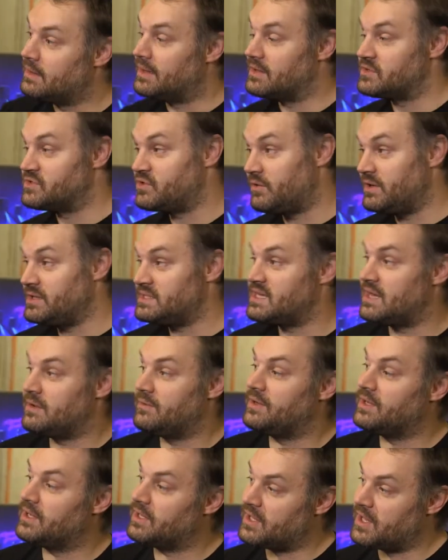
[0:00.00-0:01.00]
Now screen
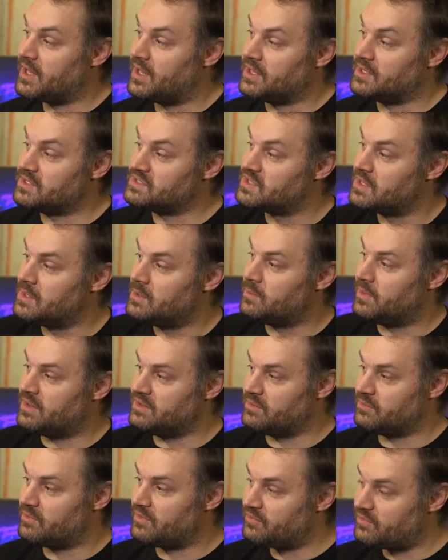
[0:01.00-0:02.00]
tearing occurs when
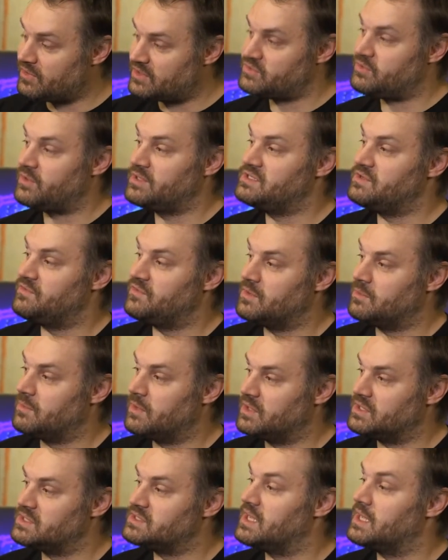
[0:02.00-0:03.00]
the refresh rate of your
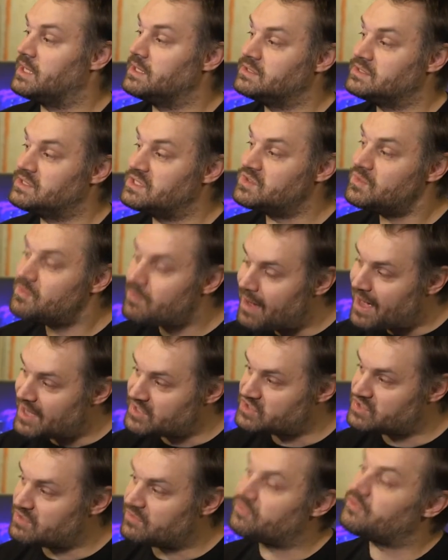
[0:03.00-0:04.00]
monitor doesn't match the